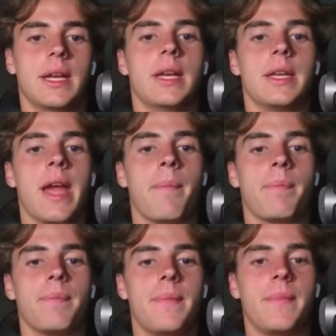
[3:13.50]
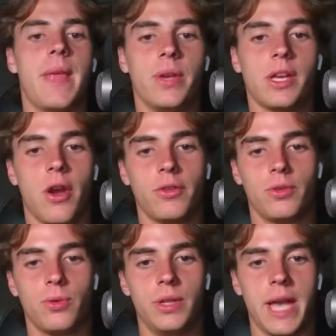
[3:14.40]
yeah, now we go
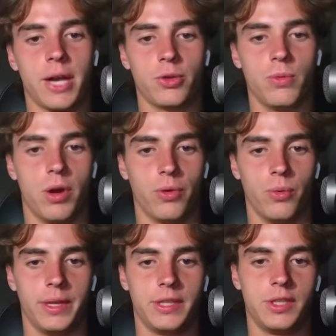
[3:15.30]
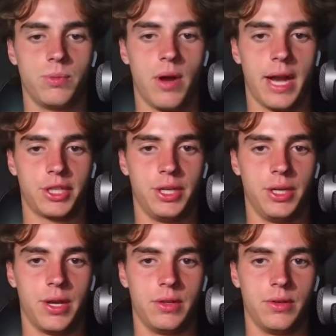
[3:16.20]
to the actual model, and this is what
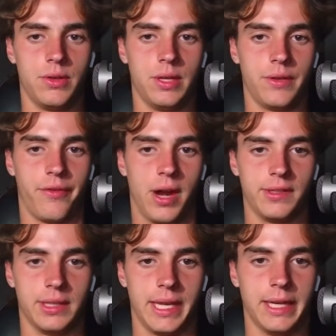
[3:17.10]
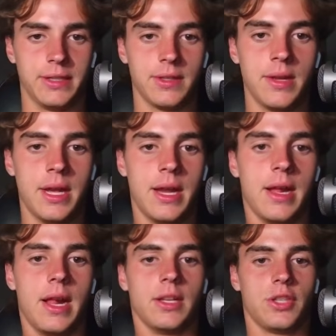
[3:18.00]
actually finds the leads.
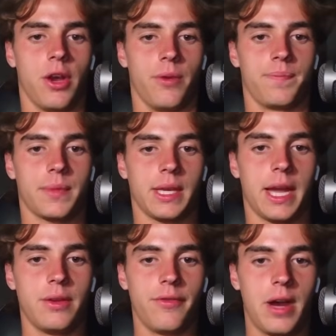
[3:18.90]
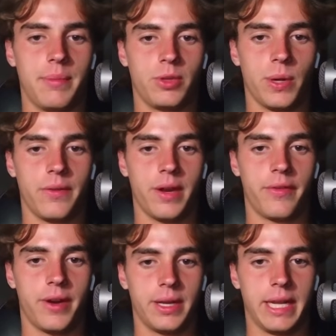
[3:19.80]
So can you find me 20
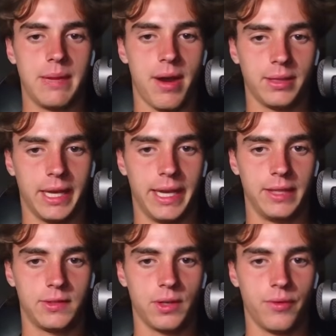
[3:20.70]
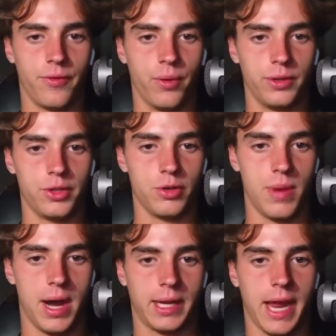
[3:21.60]
verified email leads for digital
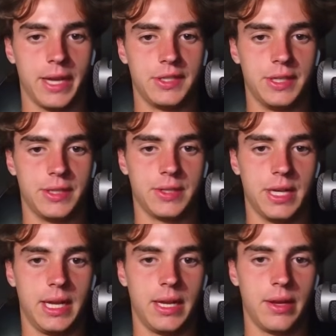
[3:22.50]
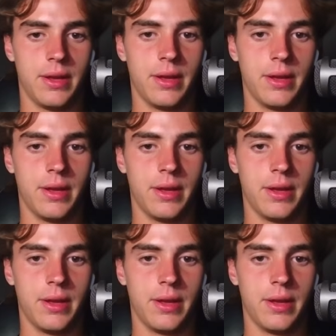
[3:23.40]
marketing agencies in